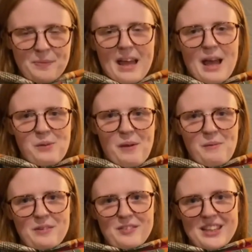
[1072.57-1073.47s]
I
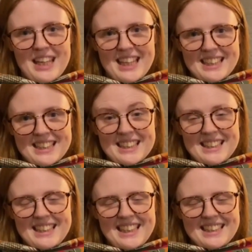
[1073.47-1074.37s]
went with this
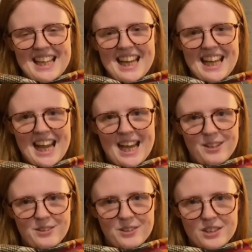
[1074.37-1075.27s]
Seaside
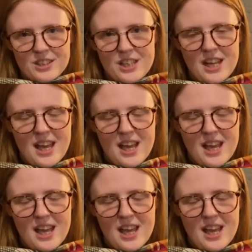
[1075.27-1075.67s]
Lounge.